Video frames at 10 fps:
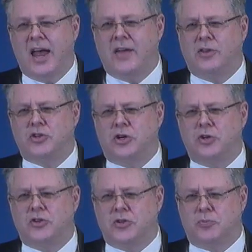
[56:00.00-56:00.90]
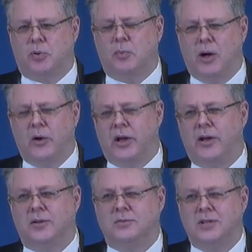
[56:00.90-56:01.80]
and the church is
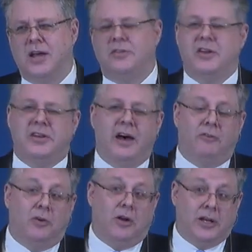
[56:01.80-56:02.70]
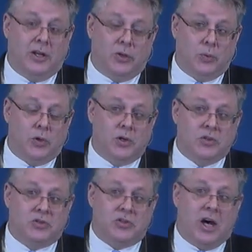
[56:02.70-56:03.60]
promoted. The devil, in other
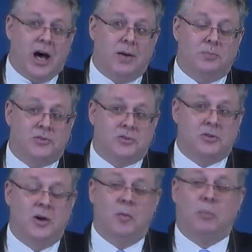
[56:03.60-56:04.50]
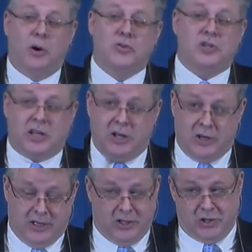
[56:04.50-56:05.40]
words, stops
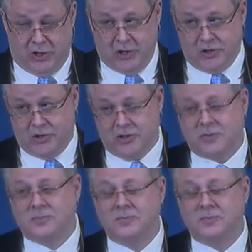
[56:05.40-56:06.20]
persecuting the church,